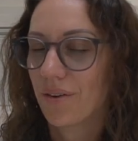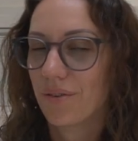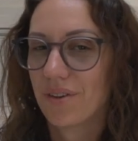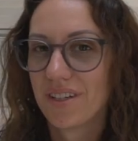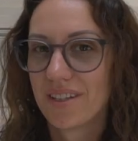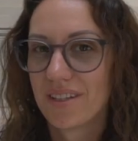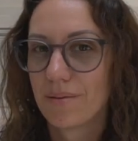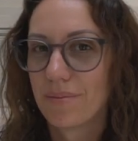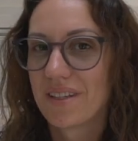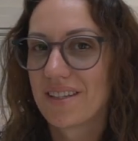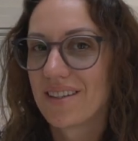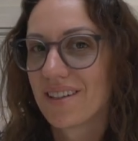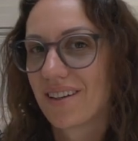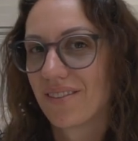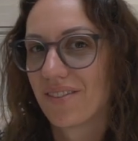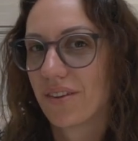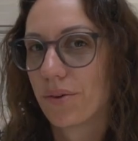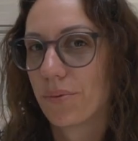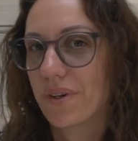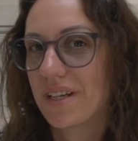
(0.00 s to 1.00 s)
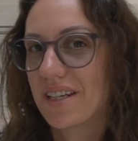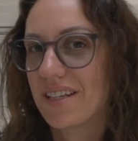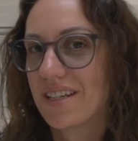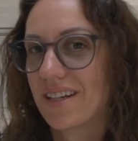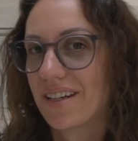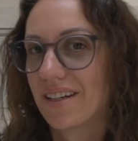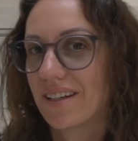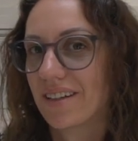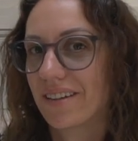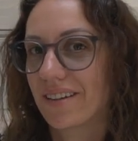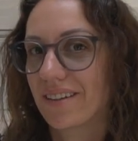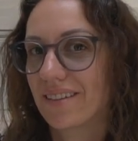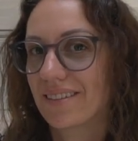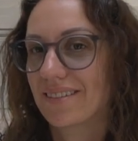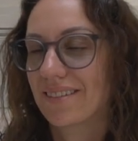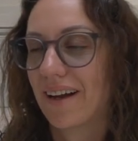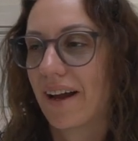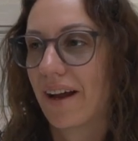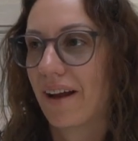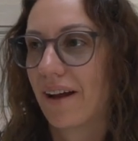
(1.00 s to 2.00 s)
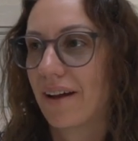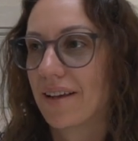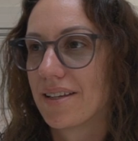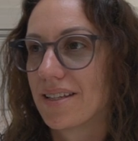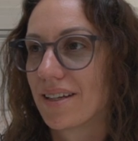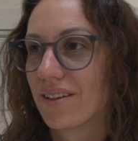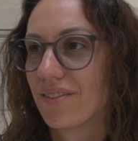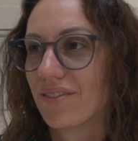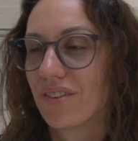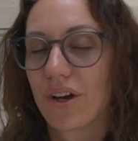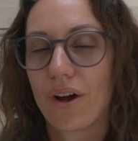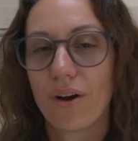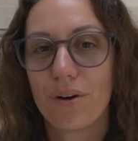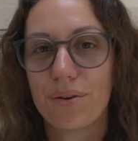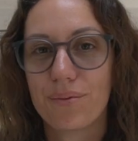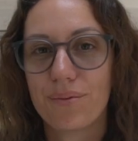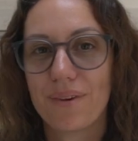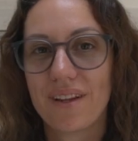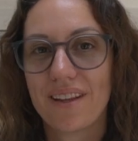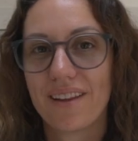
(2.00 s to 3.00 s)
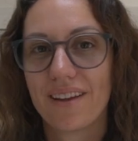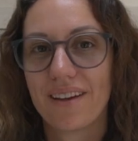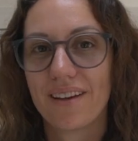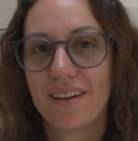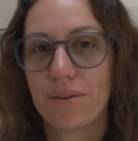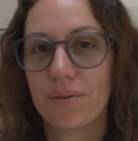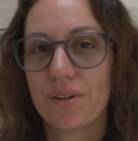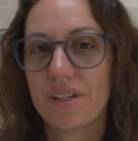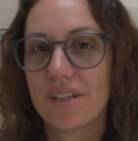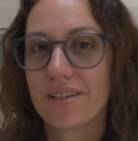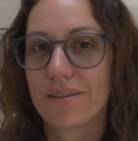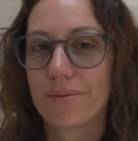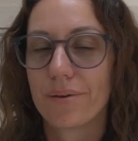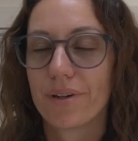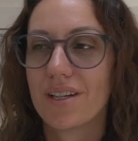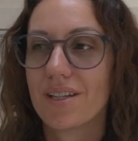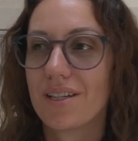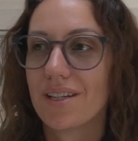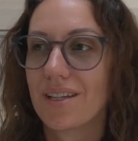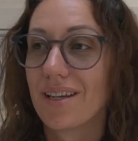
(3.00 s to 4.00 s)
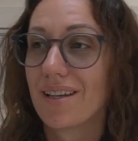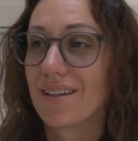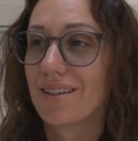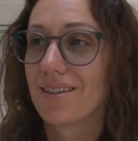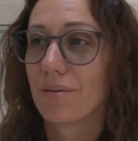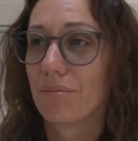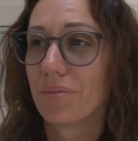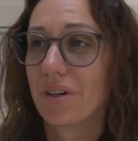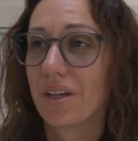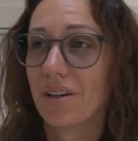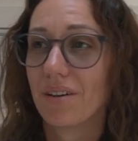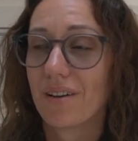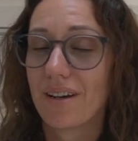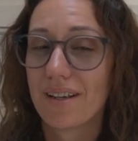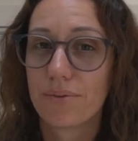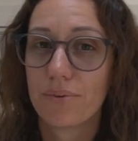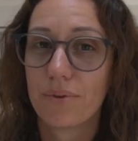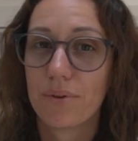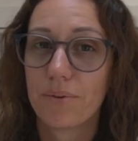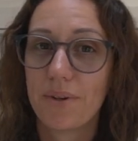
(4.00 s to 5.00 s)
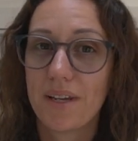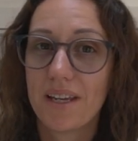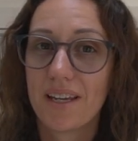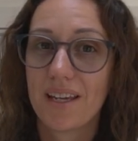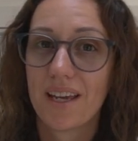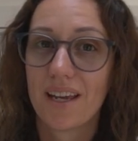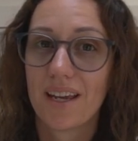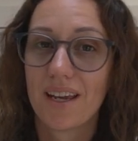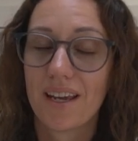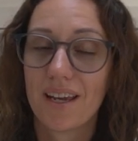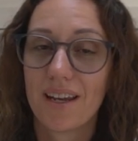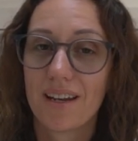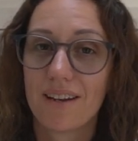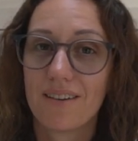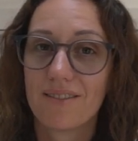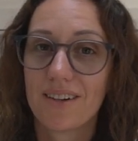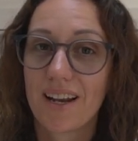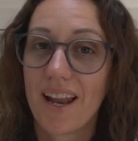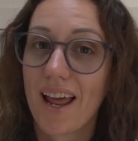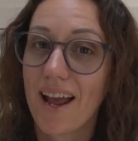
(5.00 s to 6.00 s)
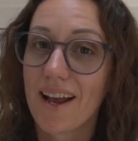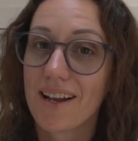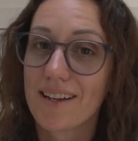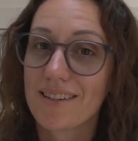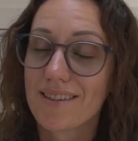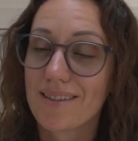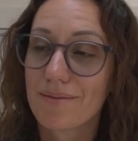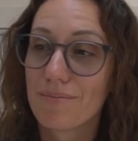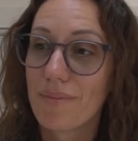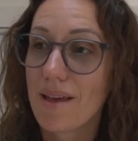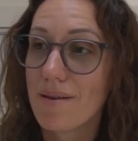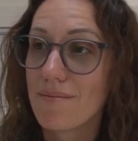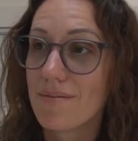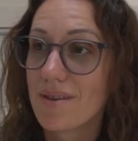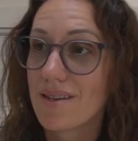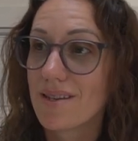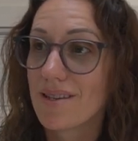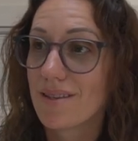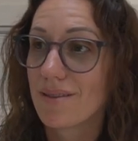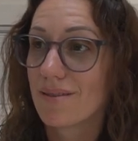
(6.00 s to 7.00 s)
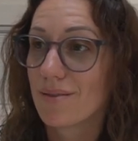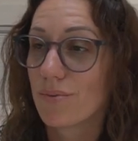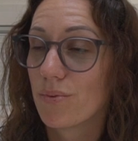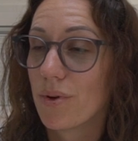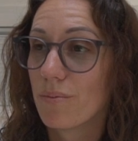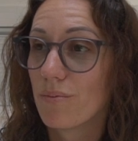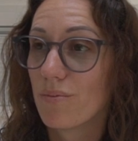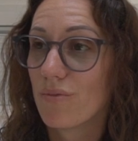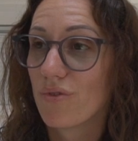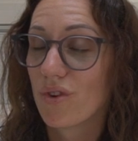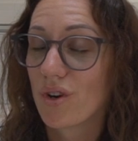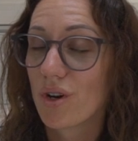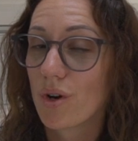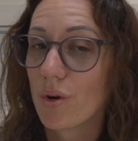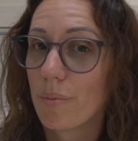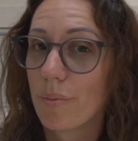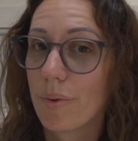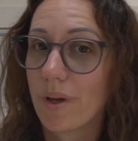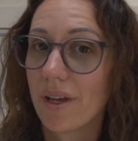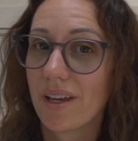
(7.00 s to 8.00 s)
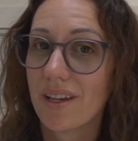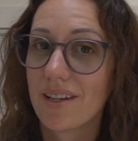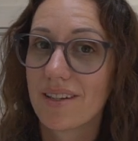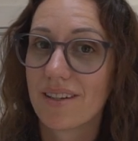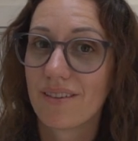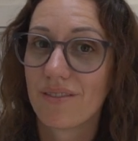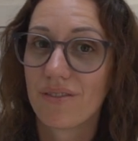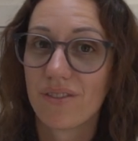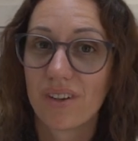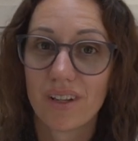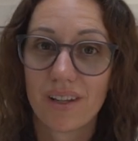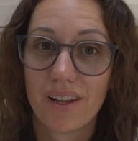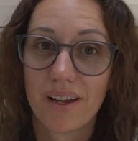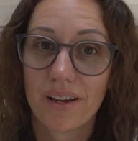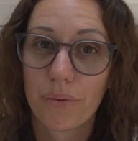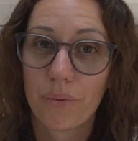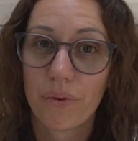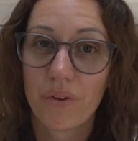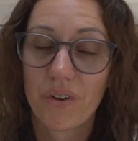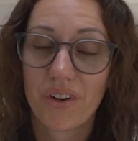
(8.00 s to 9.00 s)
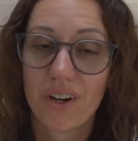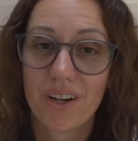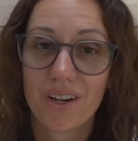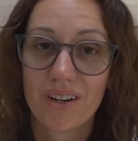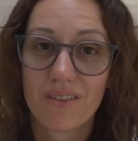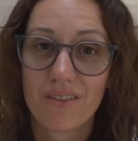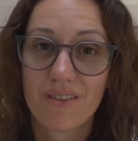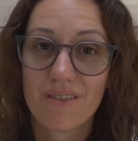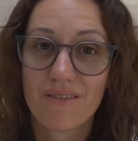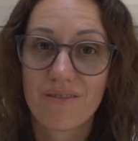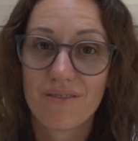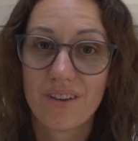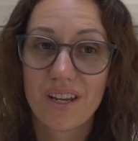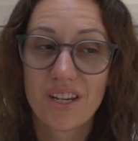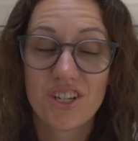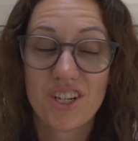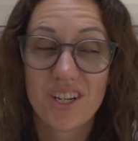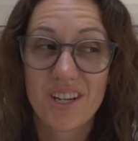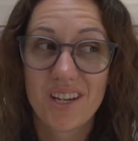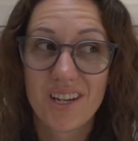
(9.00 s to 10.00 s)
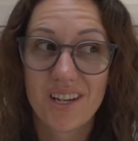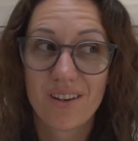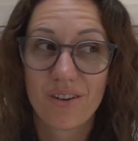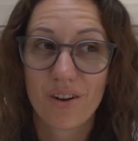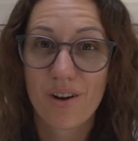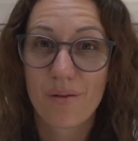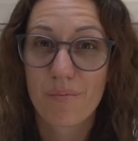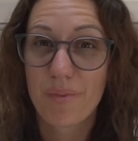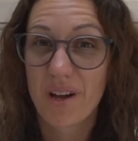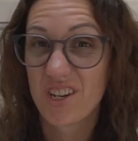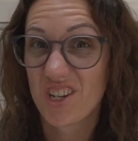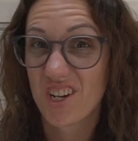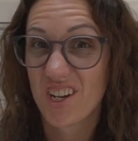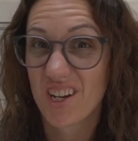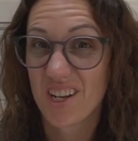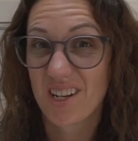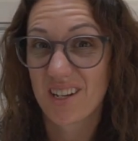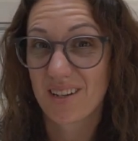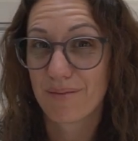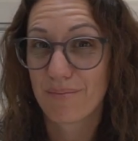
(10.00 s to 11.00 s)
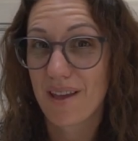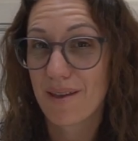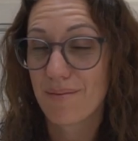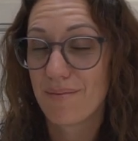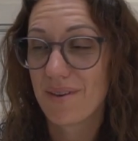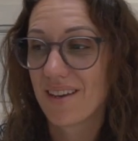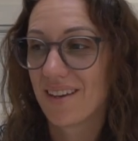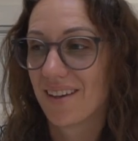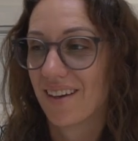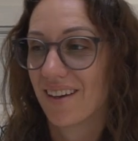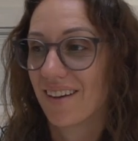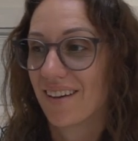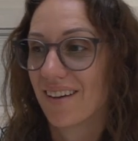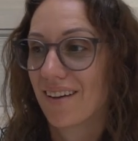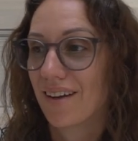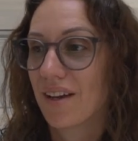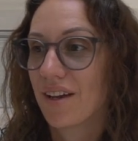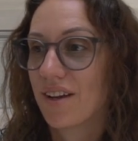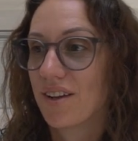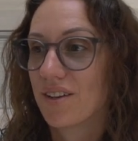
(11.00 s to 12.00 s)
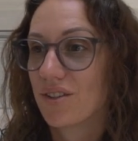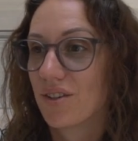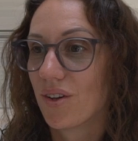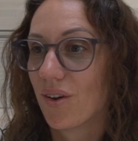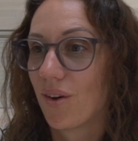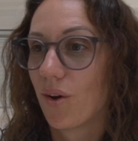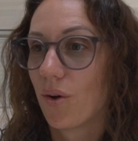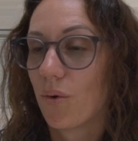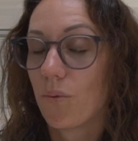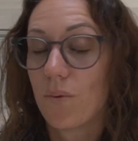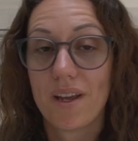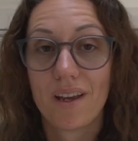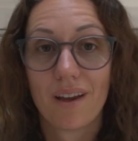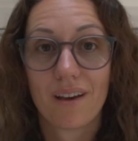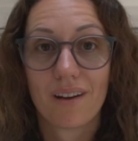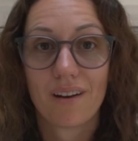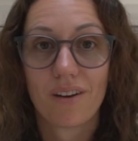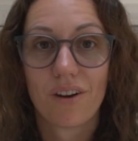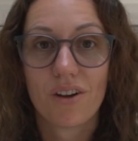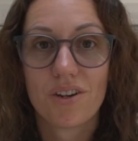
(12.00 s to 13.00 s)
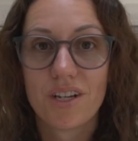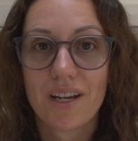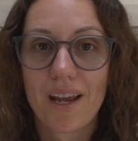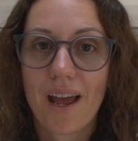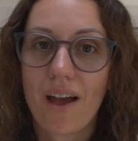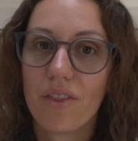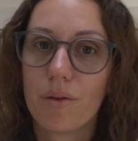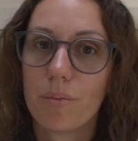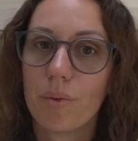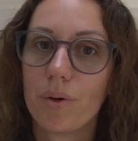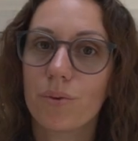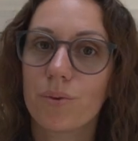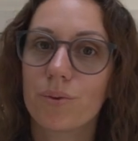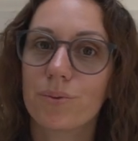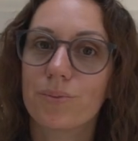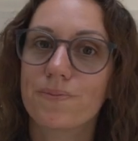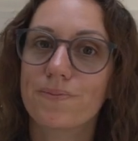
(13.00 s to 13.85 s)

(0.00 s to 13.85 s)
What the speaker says: we're just a bit sick of the winter, sick of the cold weather. We just wanted to get somewhere nice where we can relax, maybe swim for a bit and feel like we're in Fiji on a budget, maybe. So we are going to go check out the pool.